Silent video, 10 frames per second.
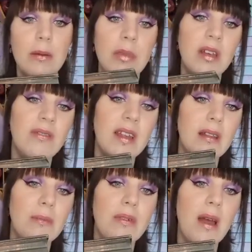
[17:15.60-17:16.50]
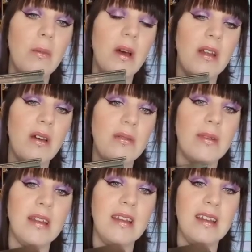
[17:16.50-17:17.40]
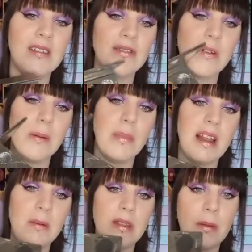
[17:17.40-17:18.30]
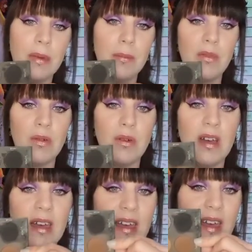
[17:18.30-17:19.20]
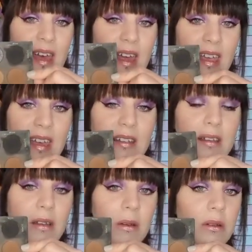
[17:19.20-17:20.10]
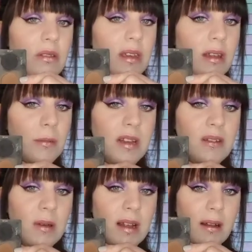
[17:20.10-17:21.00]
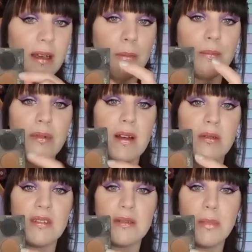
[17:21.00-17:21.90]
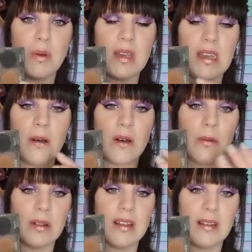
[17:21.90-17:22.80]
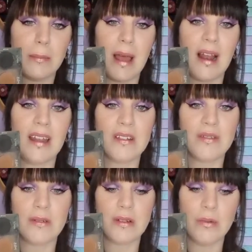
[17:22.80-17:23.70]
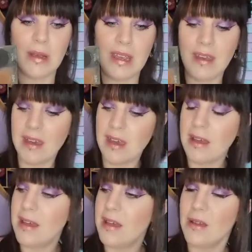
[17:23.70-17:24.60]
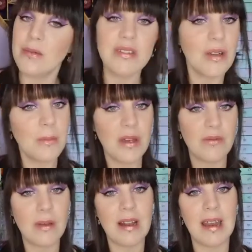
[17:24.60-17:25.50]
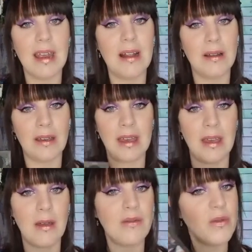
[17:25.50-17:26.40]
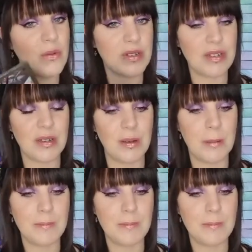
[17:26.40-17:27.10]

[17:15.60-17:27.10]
And I think the brown one I really need to try and play with a bit more and get to know. So I'm going to be doing like a brown smoky eye with this palette during the week, which I'm really looking forward to.